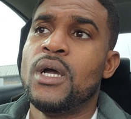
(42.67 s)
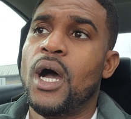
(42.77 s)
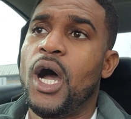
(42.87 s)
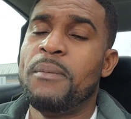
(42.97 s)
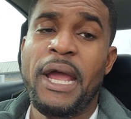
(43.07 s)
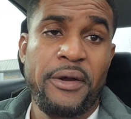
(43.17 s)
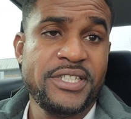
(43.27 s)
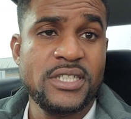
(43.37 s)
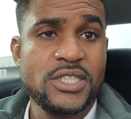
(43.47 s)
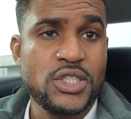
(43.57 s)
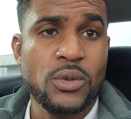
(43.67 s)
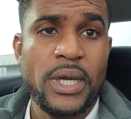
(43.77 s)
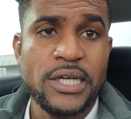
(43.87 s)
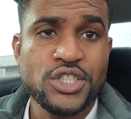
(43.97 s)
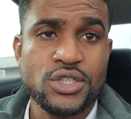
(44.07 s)
Ericsson is still
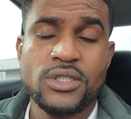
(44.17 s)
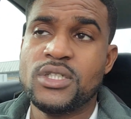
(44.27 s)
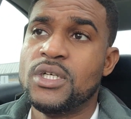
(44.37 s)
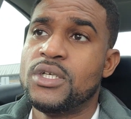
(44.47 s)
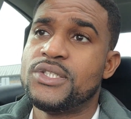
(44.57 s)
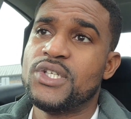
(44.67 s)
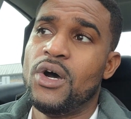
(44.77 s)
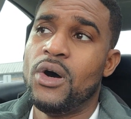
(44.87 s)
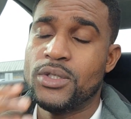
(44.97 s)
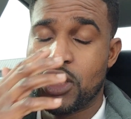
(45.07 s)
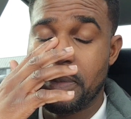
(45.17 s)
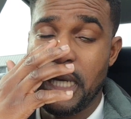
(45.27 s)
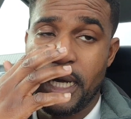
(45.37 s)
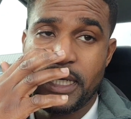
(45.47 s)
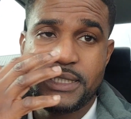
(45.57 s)
injured. So to be
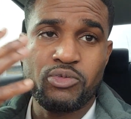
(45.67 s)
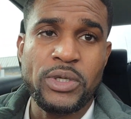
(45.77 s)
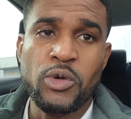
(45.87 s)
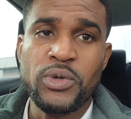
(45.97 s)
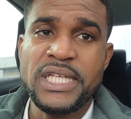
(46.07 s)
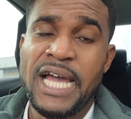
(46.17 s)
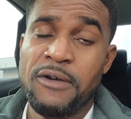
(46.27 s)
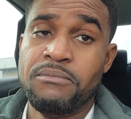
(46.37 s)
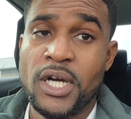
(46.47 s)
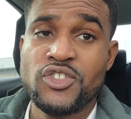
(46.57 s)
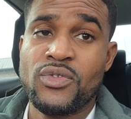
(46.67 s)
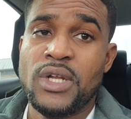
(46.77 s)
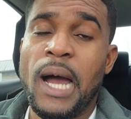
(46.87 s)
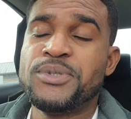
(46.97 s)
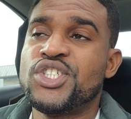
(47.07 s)
honest, we didn't really have much of an
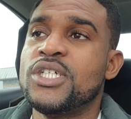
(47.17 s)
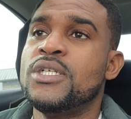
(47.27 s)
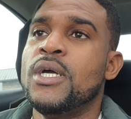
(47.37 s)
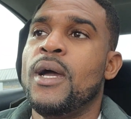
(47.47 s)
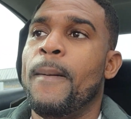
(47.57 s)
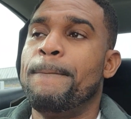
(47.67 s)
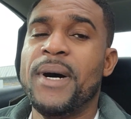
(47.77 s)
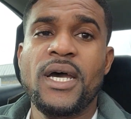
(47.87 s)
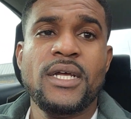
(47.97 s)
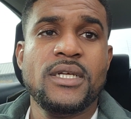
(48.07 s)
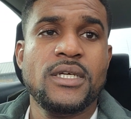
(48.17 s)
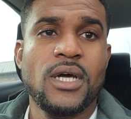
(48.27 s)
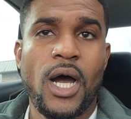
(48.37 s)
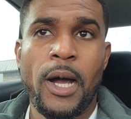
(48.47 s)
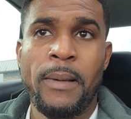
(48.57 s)
option. But
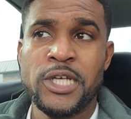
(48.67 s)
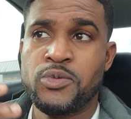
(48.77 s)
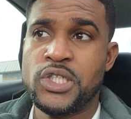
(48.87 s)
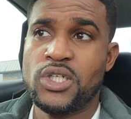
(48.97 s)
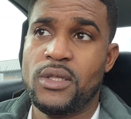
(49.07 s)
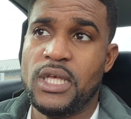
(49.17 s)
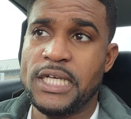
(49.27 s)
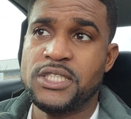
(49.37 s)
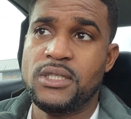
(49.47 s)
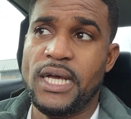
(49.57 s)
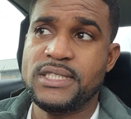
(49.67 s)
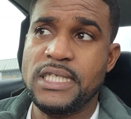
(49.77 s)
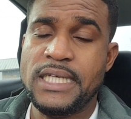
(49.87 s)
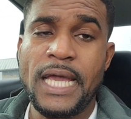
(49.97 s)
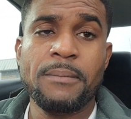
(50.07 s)
as we saw as
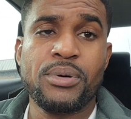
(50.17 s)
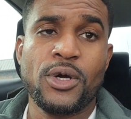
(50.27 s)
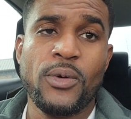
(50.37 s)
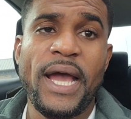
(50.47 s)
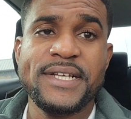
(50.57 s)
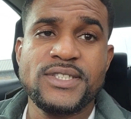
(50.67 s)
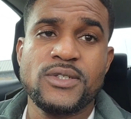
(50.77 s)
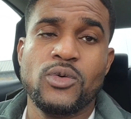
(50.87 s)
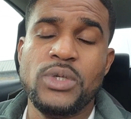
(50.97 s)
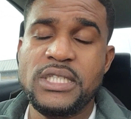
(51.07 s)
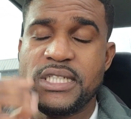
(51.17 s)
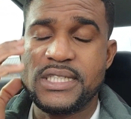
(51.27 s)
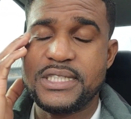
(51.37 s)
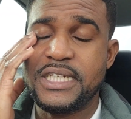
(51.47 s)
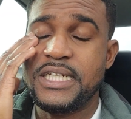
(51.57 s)
the game progressed, we did
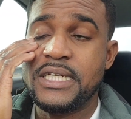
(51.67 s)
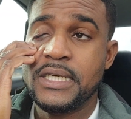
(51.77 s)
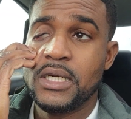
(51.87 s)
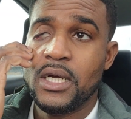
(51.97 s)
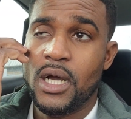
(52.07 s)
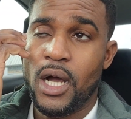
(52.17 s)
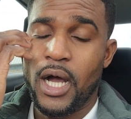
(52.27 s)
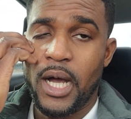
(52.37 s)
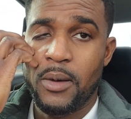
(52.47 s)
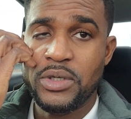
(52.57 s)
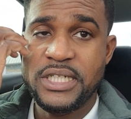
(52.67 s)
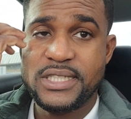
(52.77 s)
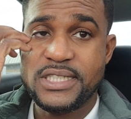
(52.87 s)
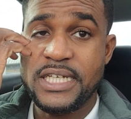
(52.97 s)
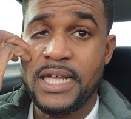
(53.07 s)
see
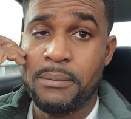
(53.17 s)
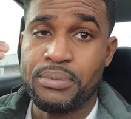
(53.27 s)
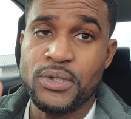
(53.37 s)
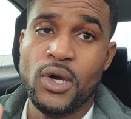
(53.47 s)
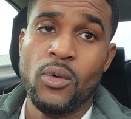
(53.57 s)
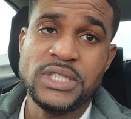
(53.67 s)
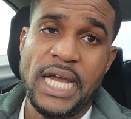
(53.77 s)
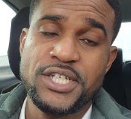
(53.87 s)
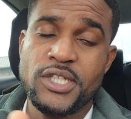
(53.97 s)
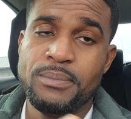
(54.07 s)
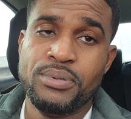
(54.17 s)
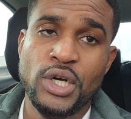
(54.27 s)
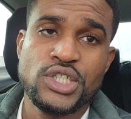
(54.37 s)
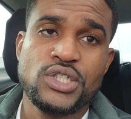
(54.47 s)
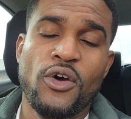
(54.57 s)
that Bruno was actually
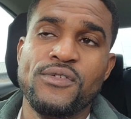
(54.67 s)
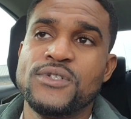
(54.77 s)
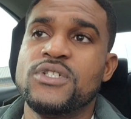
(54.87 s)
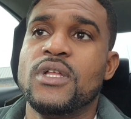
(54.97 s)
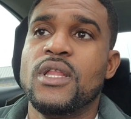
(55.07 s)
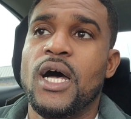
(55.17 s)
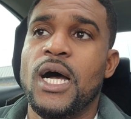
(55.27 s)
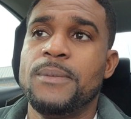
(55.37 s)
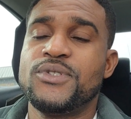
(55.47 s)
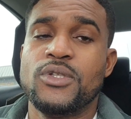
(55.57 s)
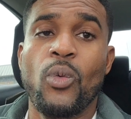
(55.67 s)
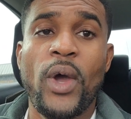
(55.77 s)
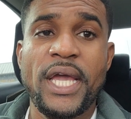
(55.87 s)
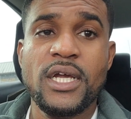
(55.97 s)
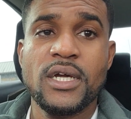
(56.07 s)
pushed over to the
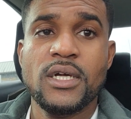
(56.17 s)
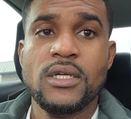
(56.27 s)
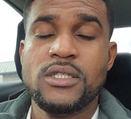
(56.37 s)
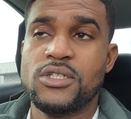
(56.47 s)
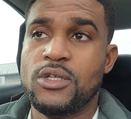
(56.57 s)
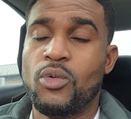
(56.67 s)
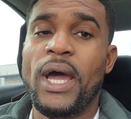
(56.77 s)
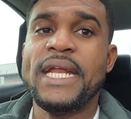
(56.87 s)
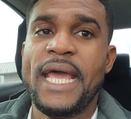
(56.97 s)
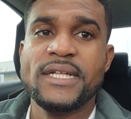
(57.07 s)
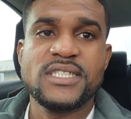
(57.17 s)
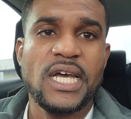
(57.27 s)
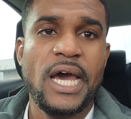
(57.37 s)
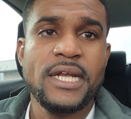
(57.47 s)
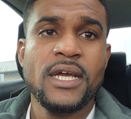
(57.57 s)
wing, to the right hand
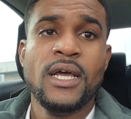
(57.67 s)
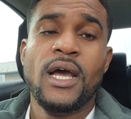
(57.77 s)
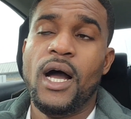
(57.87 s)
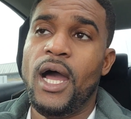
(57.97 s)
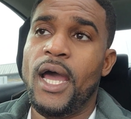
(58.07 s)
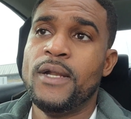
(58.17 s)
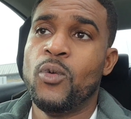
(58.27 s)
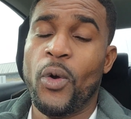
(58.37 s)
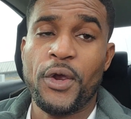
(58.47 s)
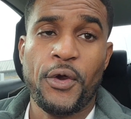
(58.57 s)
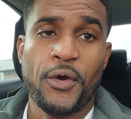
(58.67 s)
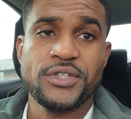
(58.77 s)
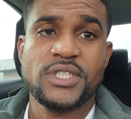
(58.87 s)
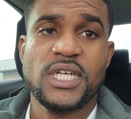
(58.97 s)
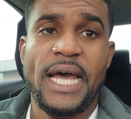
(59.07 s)
side, and
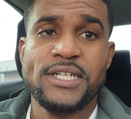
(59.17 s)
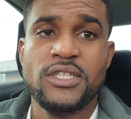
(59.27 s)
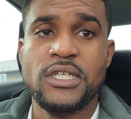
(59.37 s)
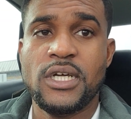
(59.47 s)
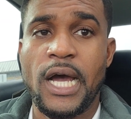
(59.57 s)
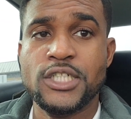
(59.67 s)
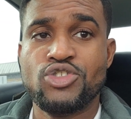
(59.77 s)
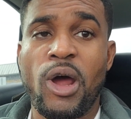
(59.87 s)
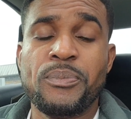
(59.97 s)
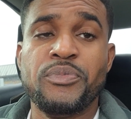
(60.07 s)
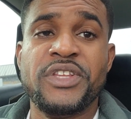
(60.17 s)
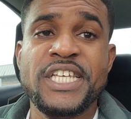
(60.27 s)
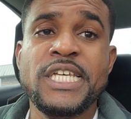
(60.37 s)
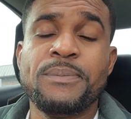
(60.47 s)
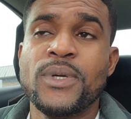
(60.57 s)
Weghorst actually dropped
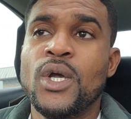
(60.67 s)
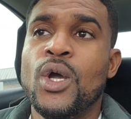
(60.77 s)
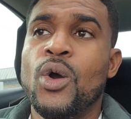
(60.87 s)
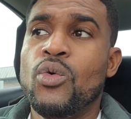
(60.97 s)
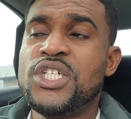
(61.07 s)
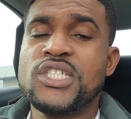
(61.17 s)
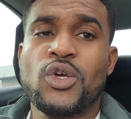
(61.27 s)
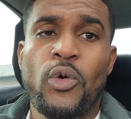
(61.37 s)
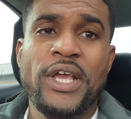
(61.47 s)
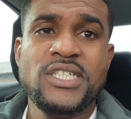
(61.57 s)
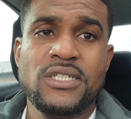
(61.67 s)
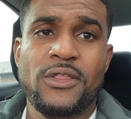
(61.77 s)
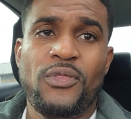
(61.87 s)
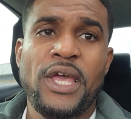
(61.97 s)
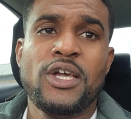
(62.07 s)
deep, which is crazy to
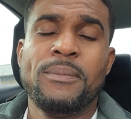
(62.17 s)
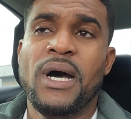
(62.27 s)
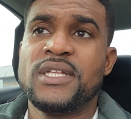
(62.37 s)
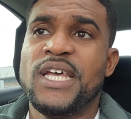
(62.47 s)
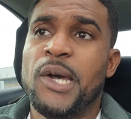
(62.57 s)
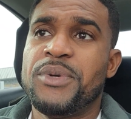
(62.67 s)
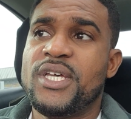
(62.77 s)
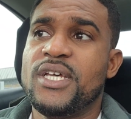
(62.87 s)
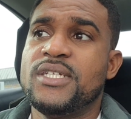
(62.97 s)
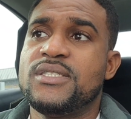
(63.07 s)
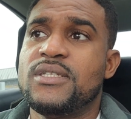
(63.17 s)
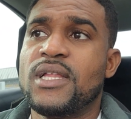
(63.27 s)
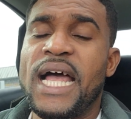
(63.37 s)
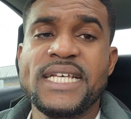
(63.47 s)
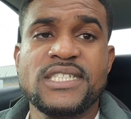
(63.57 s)
think about that because the
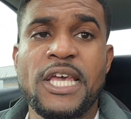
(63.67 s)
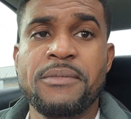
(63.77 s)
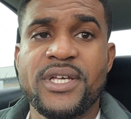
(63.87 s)
last game